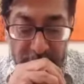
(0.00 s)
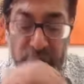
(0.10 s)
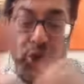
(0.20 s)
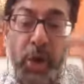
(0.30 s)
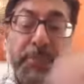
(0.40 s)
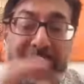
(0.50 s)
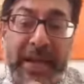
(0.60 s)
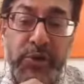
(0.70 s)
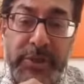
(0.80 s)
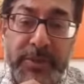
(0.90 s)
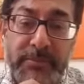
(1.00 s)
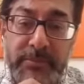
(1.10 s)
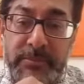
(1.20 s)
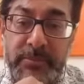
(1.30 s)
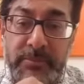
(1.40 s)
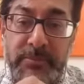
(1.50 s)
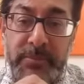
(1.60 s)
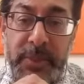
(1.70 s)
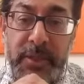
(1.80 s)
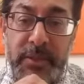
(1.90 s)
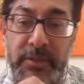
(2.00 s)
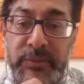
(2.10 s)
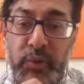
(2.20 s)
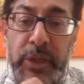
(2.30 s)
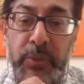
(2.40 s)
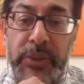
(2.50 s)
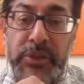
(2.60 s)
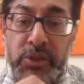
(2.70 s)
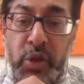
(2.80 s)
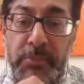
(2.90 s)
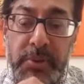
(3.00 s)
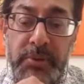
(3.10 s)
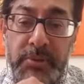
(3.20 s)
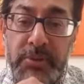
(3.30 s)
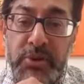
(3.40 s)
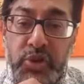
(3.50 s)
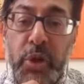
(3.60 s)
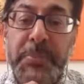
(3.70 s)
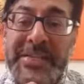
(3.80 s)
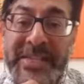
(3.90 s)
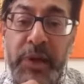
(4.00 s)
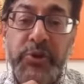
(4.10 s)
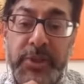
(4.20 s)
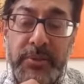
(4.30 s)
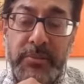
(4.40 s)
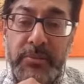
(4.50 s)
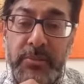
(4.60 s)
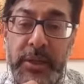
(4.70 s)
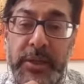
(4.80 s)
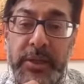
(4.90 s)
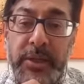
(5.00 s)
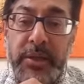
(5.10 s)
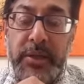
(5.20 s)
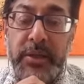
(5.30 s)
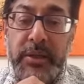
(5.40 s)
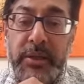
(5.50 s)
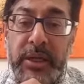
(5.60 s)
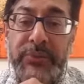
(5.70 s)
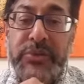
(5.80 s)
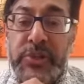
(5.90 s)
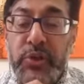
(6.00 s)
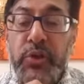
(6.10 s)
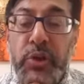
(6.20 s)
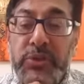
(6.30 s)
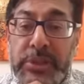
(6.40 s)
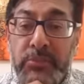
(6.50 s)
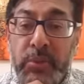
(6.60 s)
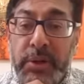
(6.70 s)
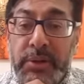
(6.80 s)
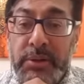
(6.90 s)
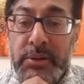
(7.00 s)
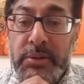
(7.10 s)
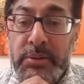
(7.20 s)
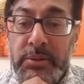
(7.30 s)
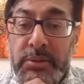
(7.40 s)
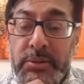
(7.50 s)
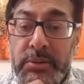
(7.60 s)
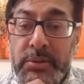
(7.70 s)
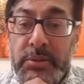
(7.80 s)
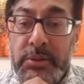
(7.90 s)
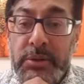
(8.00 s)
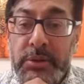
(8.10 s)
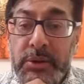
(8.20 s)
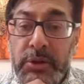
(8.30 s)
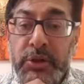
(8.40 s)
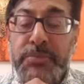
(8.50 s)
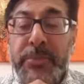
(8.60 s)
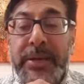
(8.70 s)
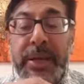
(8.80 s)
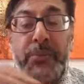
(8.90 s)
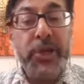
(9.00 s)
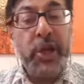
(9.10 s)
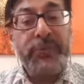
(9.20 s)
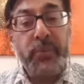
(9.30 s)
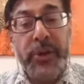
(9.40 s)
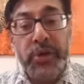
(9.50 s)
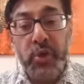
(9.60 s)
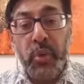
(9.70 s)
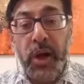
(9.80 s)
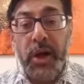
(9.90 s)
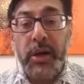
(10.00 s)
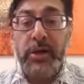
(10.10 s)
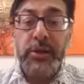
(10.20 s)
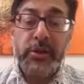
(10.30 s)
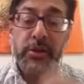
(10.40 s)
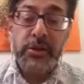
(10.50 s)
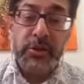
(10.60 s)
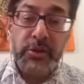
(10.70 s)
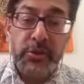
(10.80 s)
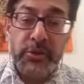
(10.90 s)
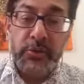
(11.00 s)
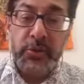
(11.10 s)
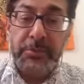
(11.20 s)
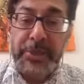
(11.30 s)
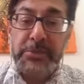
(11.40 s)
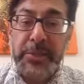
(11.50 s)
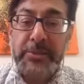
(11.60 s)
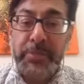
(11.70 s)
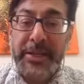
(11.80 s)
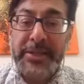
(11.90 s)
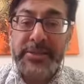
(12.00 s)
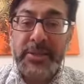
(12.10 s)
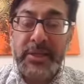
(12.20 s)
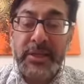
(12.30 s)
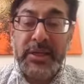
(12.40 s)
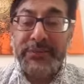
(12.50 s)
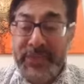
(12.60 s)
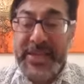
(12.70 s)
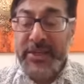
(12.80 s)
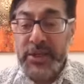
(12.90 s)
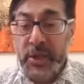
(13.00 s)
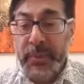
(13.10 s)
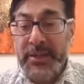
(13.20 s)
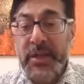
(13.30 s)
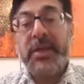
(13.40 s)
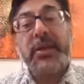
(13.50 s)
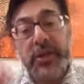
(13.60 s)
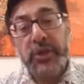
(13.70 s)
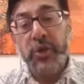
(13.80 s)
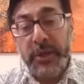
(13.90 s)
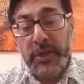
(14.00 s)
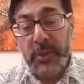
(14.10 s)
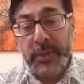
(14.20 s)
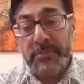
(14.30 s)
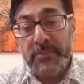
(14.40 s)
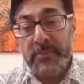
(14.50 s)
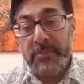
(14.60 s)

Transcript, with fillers: Stop doubting. Yeah, it's a four letter word stop. Stop doubting. If you know someone who's been able to go from where you are to a much better place, if they can do it, you can do it.